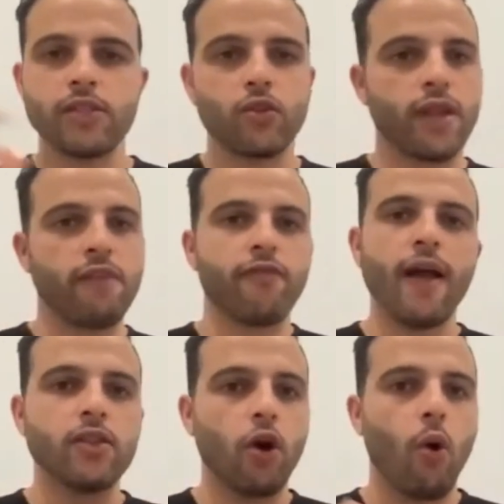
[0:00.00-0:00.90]
or they
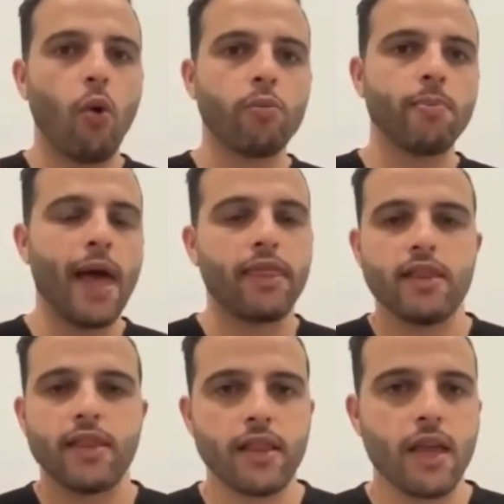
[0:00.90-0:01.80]
find their own method
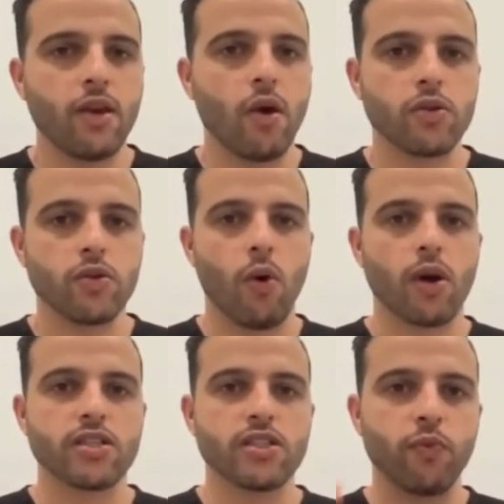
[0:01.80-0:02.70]
that they know it
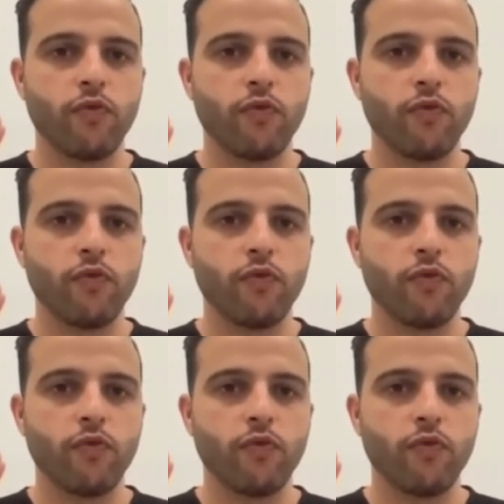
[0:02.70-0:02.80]
works.